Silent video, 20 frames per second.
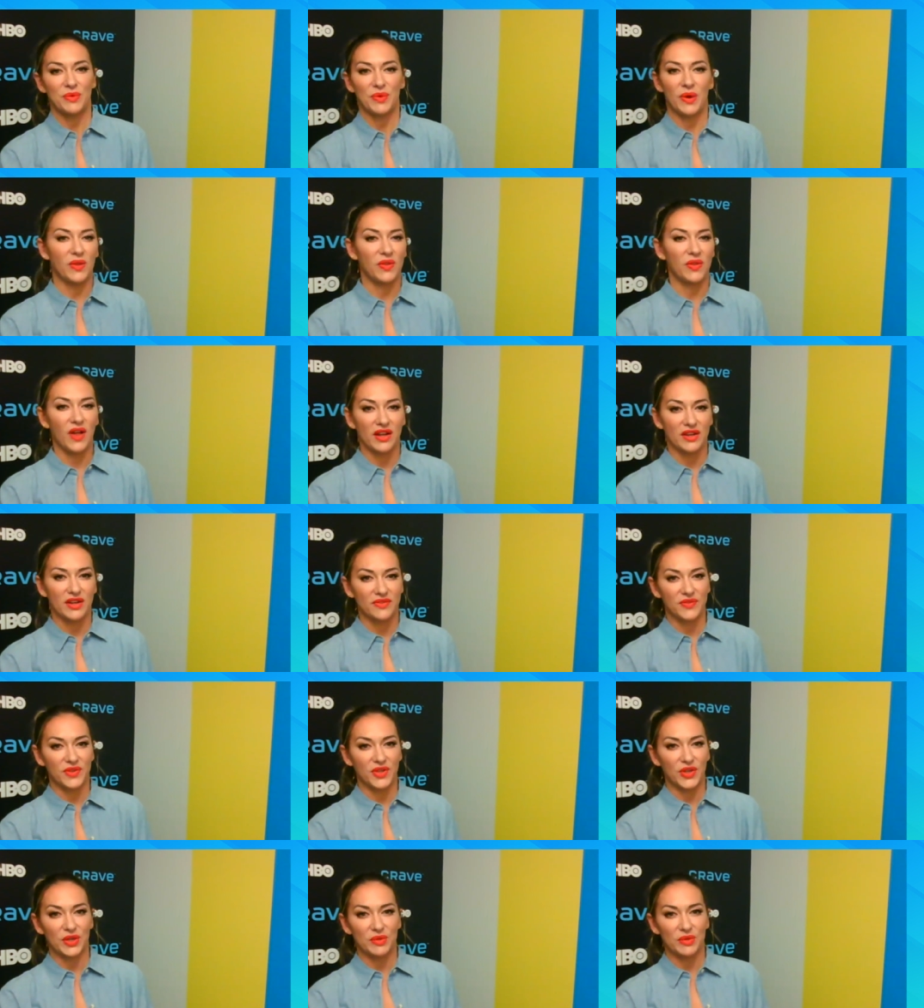a lot
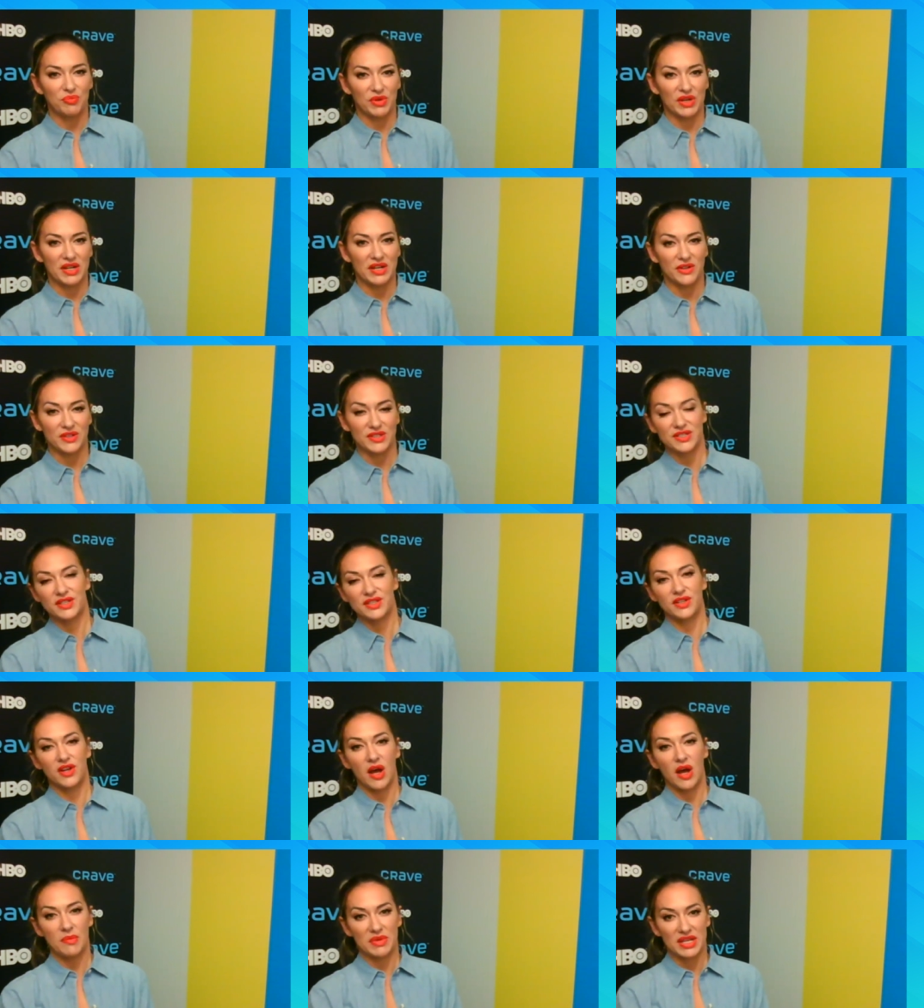of good British
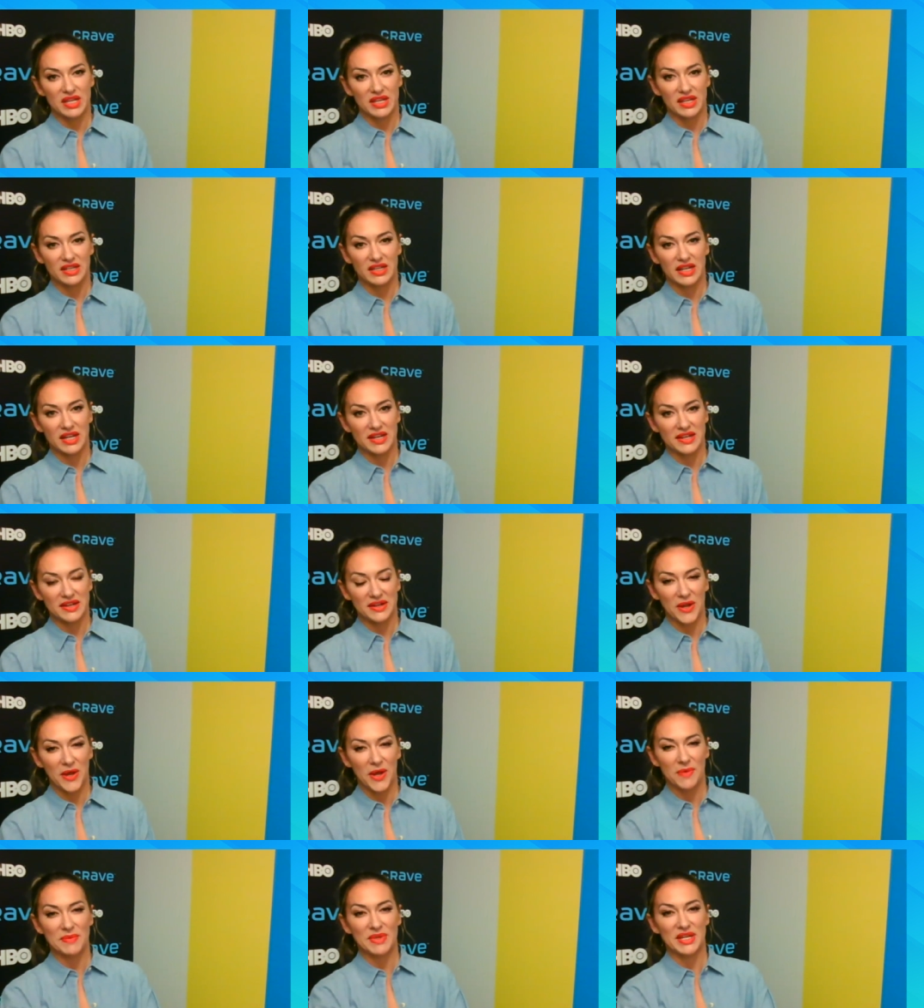comedy and Canadian
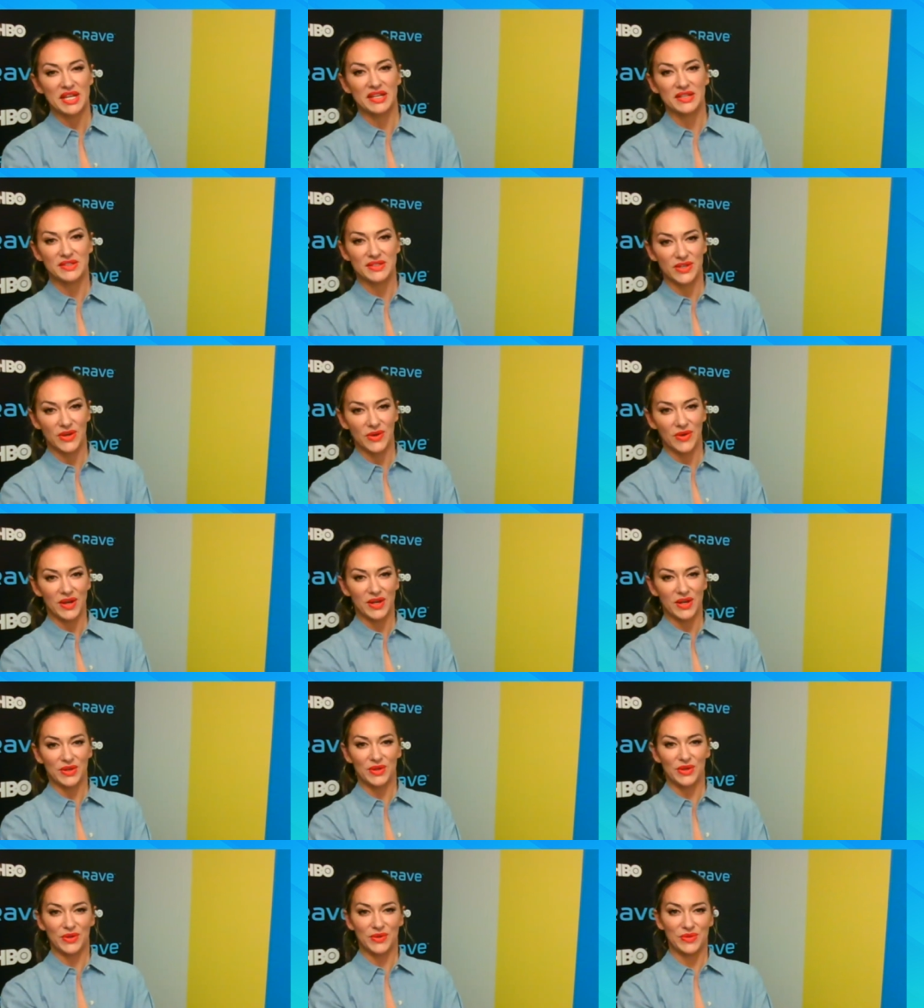comedy. And so I
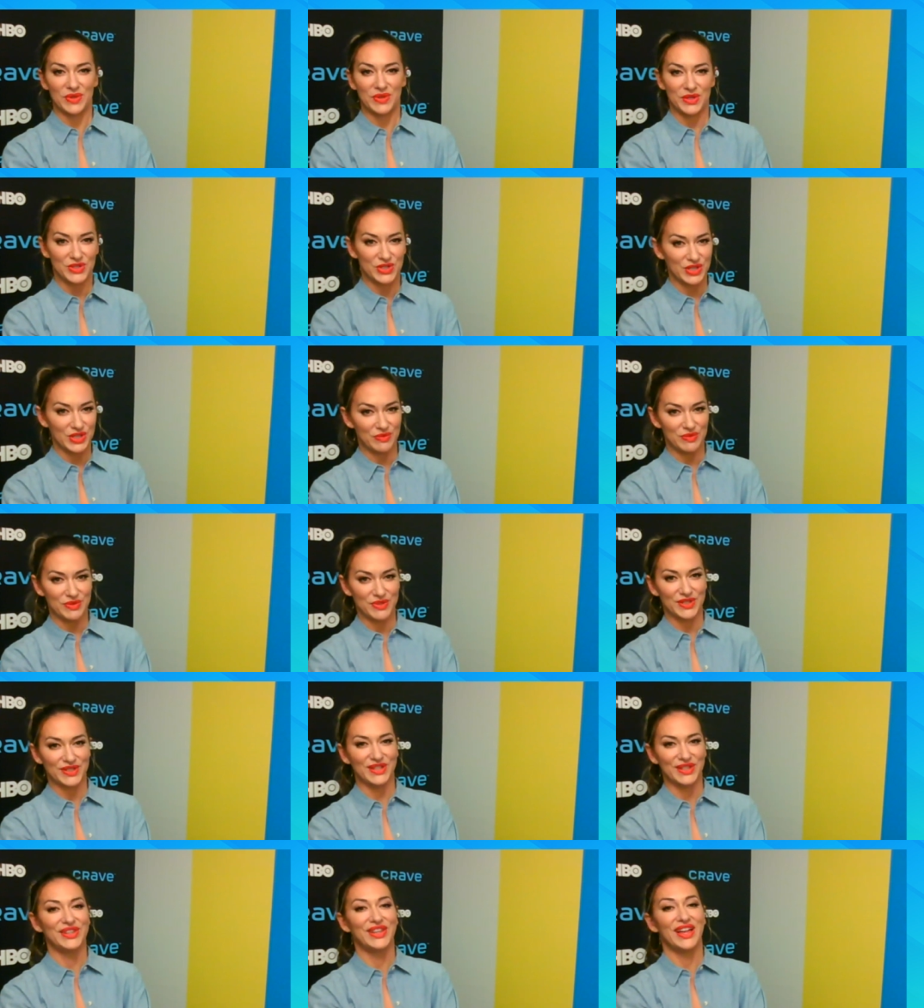knew that she was
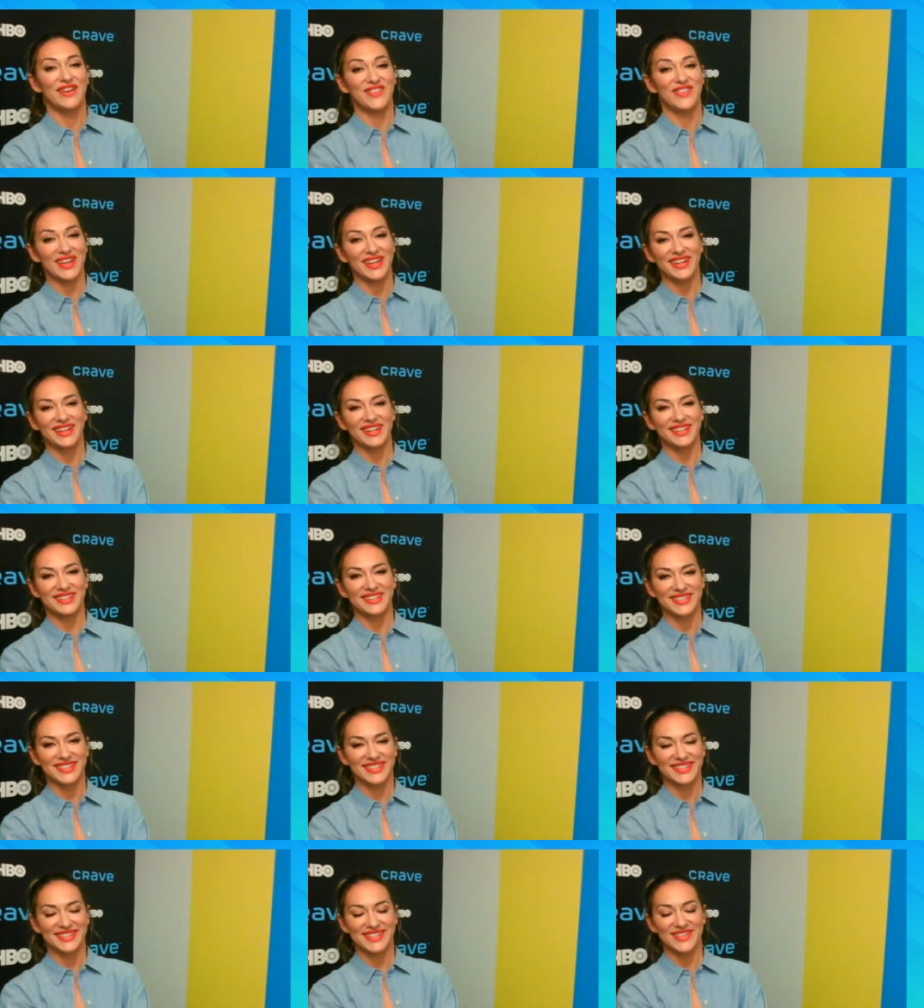going to love it, and
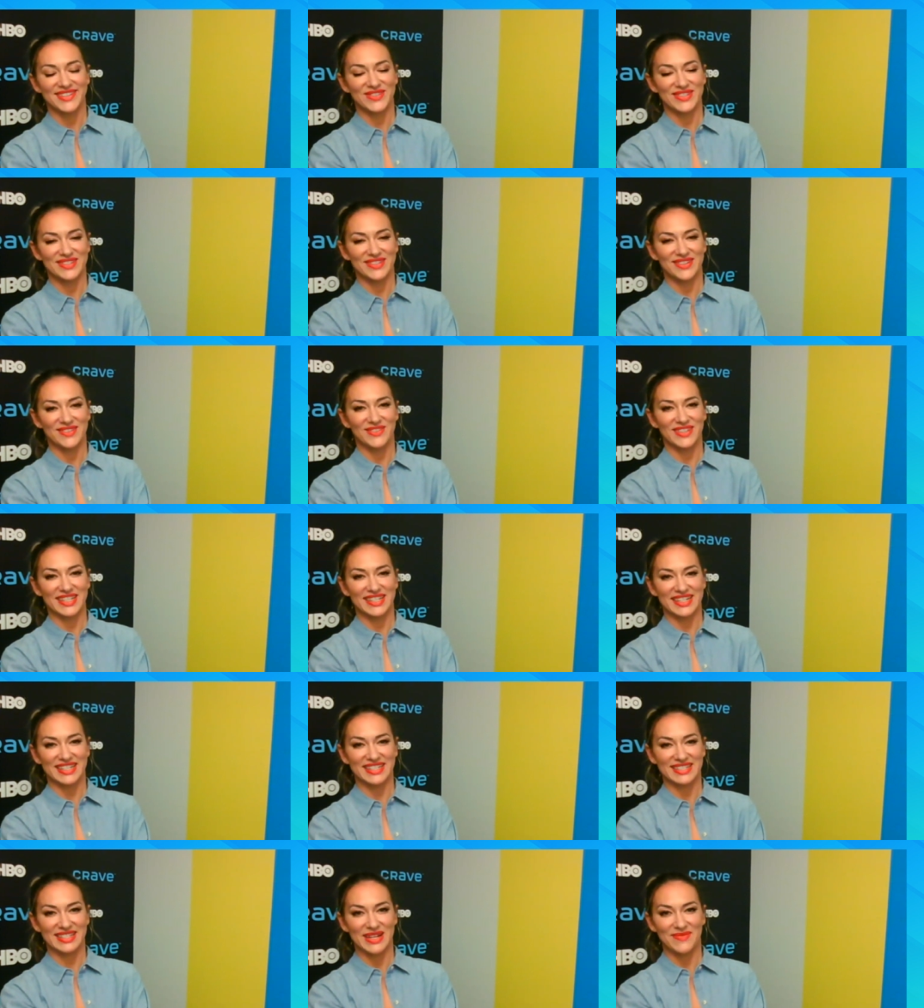it was a really
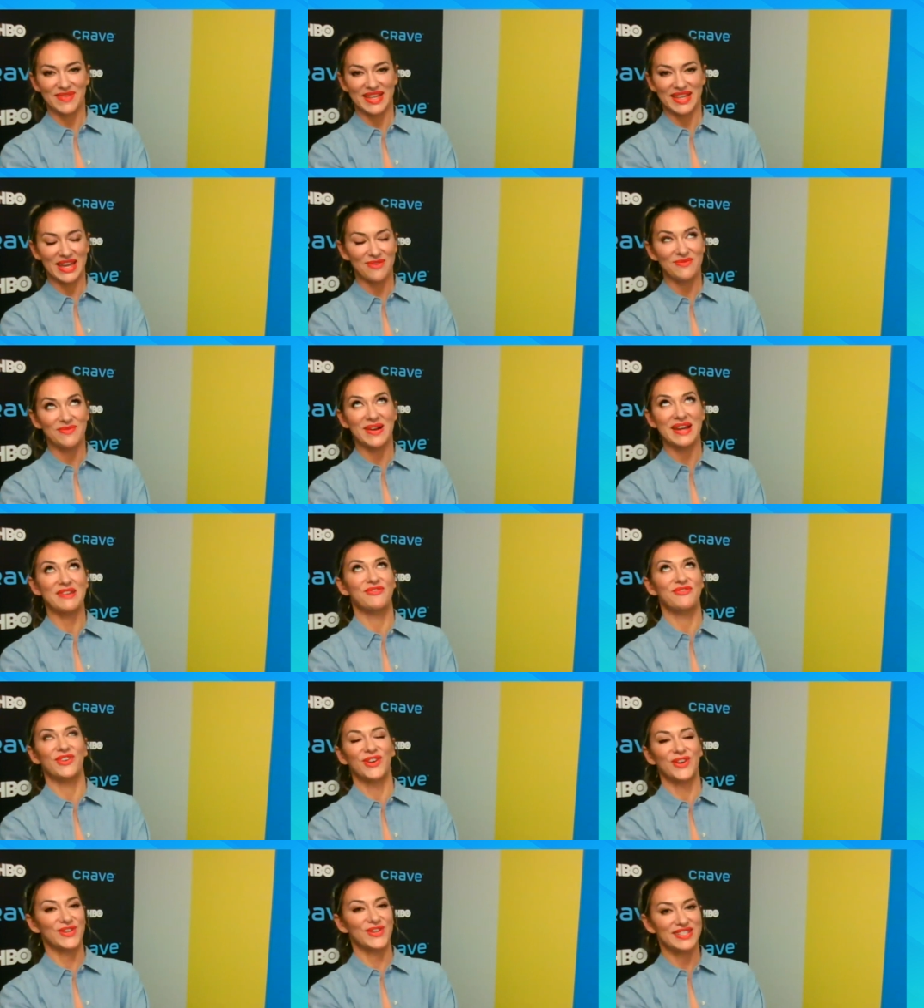nice time. I can't wait
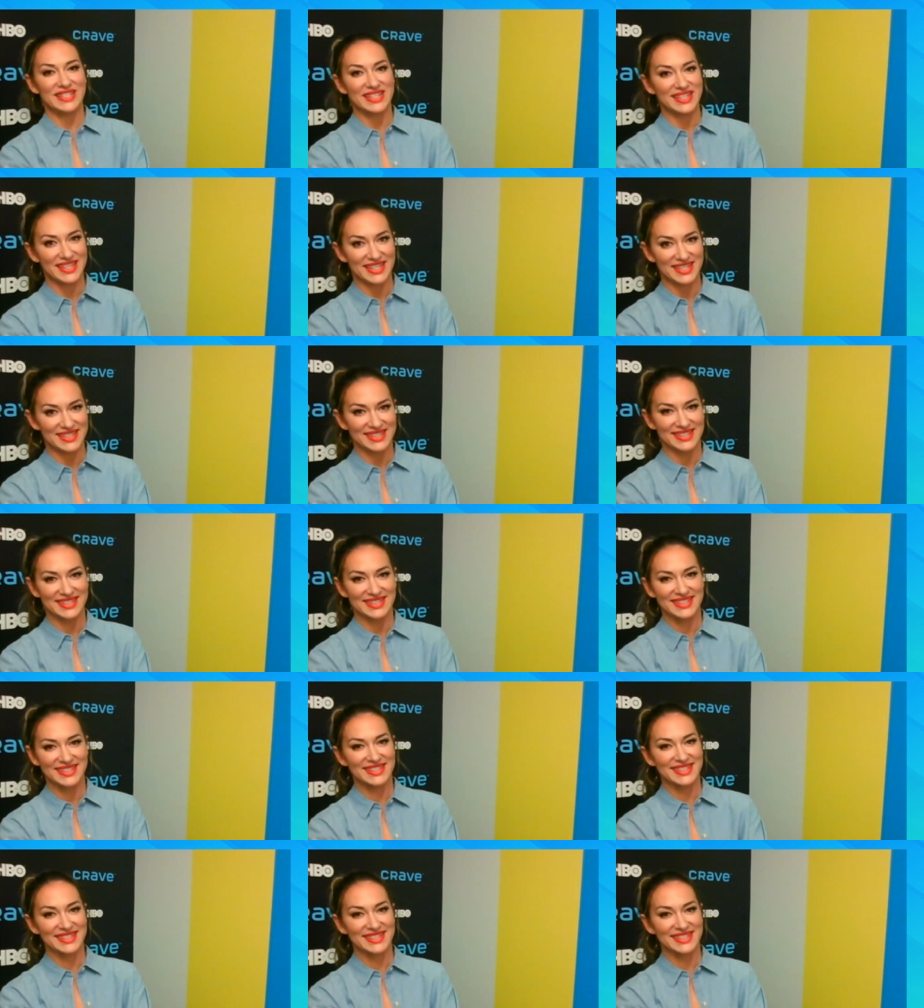for her to see this.